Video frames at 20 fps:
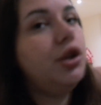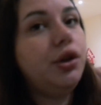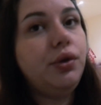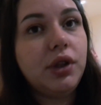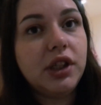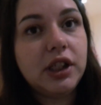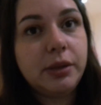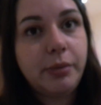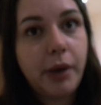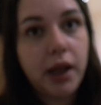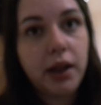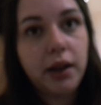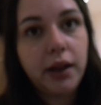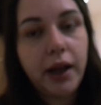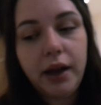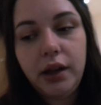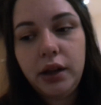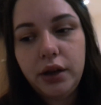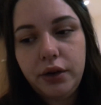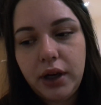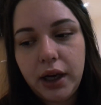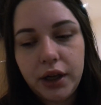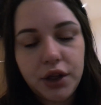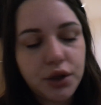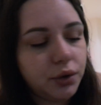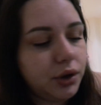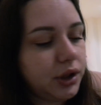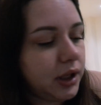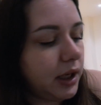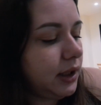do the smile line, they're an
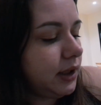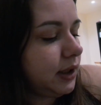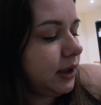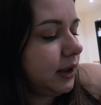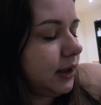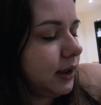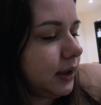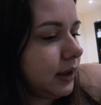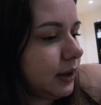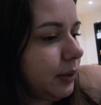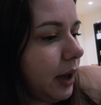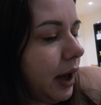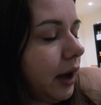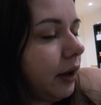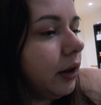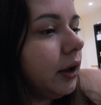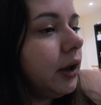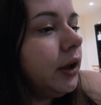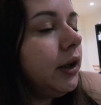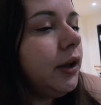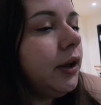actual dentist as well.